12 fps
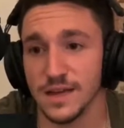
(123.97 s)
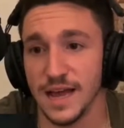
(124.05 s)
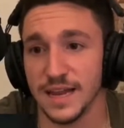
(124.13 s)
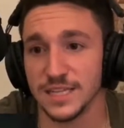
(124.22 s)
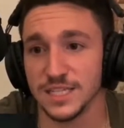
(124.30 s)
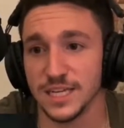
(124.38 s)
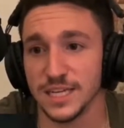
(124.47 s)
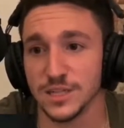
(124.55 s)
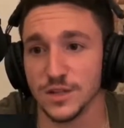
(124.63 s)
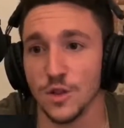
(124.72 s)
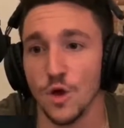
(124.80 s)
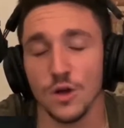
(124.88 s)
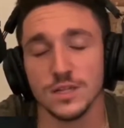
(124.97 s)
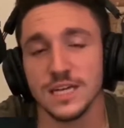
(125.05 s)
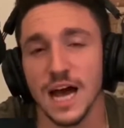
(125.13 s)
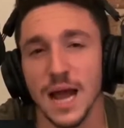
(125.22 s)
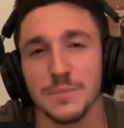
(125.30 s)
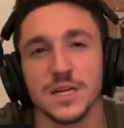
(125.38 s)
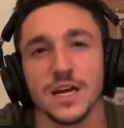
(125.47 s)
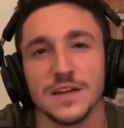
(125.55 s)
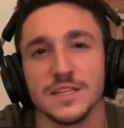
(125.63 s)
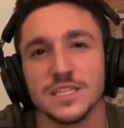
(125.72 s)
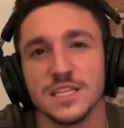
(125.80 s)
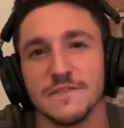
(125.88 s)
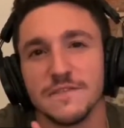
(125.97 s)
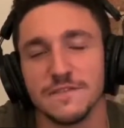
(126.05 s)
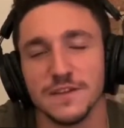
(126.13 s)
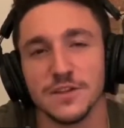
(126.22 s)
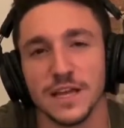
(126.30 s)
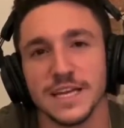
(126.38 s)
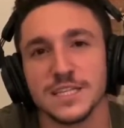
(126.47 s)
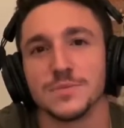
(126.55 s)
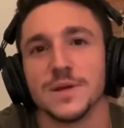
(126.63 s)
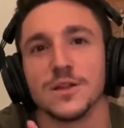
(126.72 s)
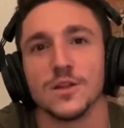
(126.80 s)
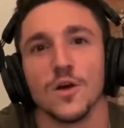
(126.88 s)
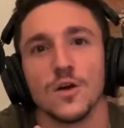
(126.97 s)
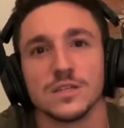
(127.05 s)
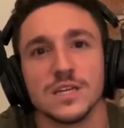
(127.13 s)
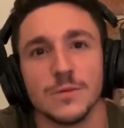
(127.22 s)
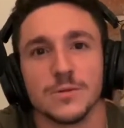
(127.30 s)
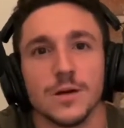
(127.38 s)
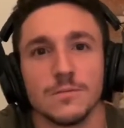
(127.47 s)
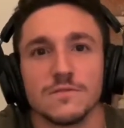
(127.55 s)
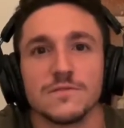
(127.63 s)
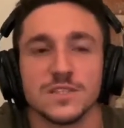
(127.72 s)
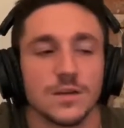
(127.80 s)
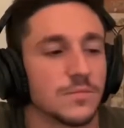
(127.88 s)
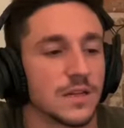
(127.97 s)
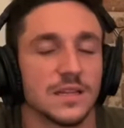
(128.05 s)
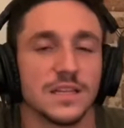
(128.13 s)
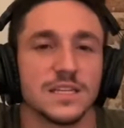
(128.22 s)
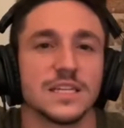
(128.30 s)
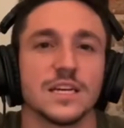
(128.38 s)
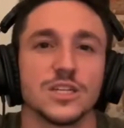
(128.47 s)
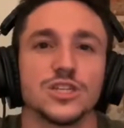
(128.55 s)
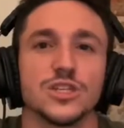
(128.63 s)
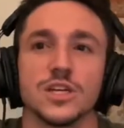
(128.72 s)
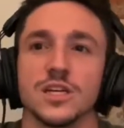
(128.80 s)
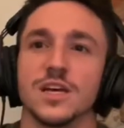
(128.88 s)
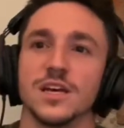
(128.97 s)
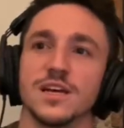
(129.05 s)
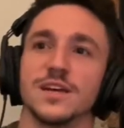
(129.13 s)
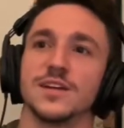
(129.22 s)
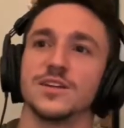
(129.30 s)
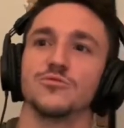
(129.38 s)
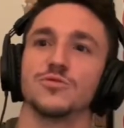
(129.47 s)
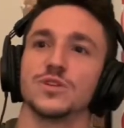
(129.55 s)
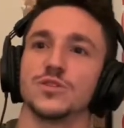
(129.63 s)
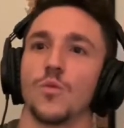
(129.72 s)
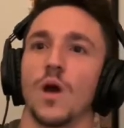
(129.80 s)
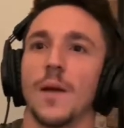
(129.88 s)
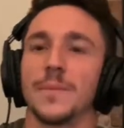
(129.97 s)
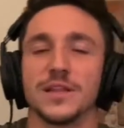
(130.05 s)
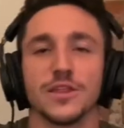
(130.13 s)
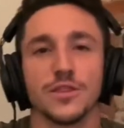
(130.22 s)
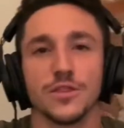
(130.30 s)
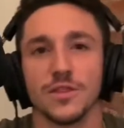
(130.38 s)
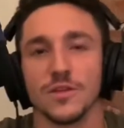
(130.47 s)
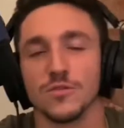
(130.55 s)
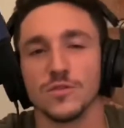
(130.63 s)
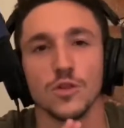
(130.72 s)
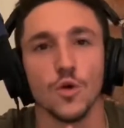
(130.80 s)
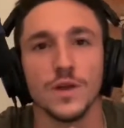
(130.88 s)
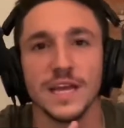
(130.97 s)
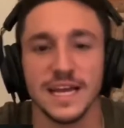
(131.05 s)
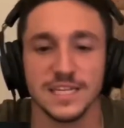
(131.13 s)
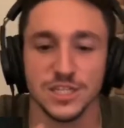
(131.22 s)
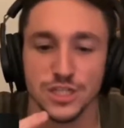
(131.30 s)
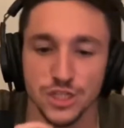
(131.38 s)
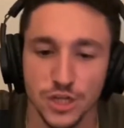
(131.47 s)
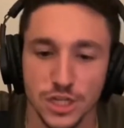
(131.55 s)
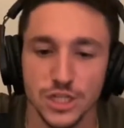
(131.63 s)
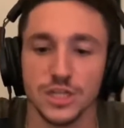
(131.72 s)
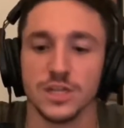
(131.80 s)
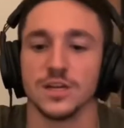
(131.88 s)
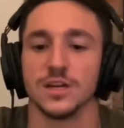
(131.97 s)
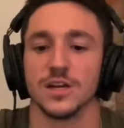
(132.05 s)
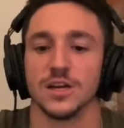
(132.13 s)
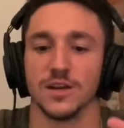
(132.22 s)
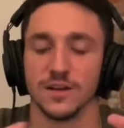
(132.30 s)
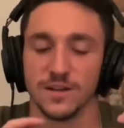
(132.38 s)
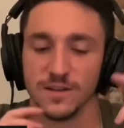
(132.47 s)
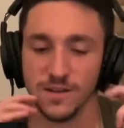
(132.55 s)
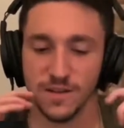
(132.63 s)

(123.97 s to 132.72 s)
and it's it's a long time. It doesn't it feel like it's been a long time coming for something like this? Like a, sh- I mean, th- Loki has such a, a